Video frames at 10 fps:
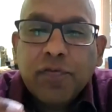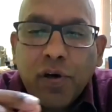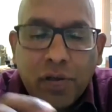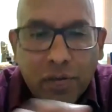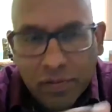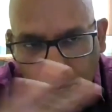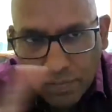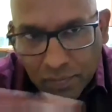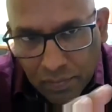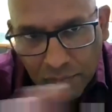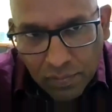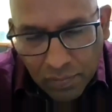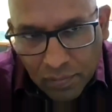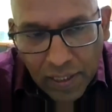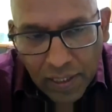for
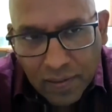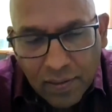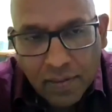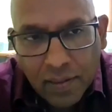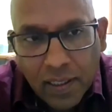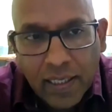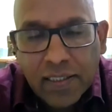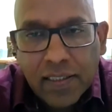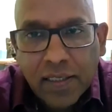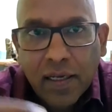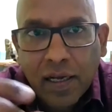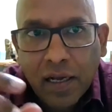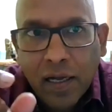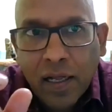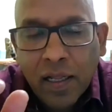this is
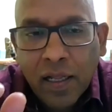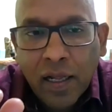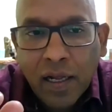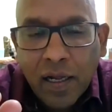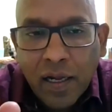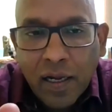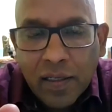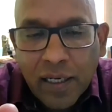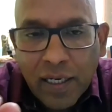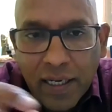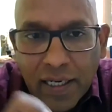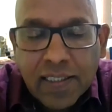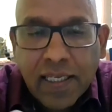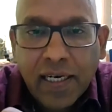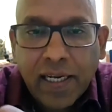the
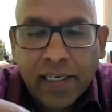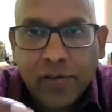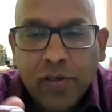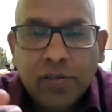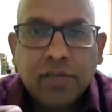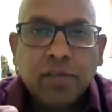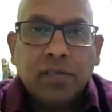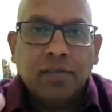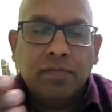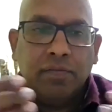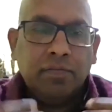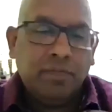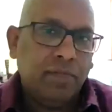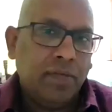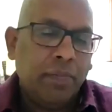disconnect.
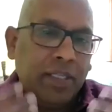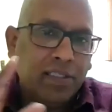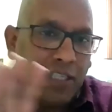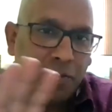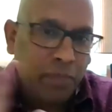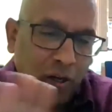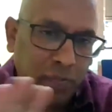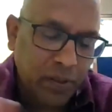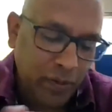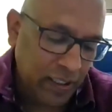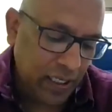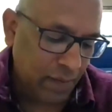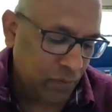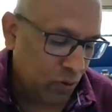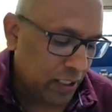It's just my observation.
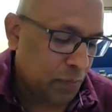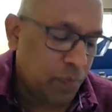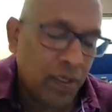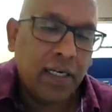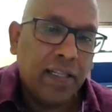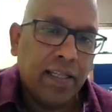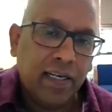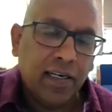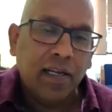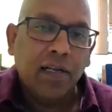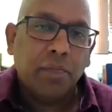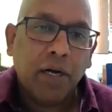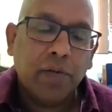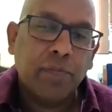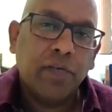I'm no expert in that.
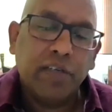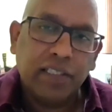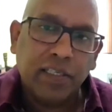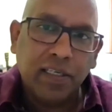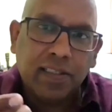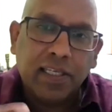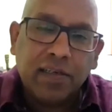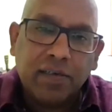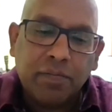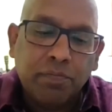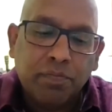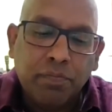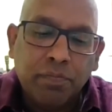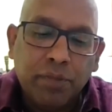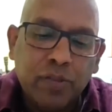My observation is that
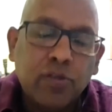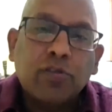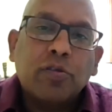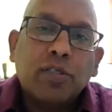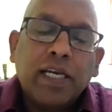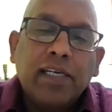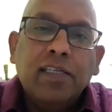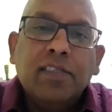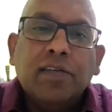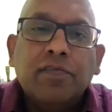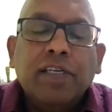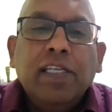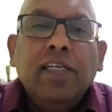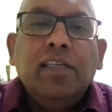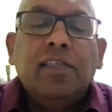Mizo society is a
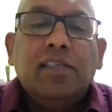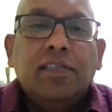very,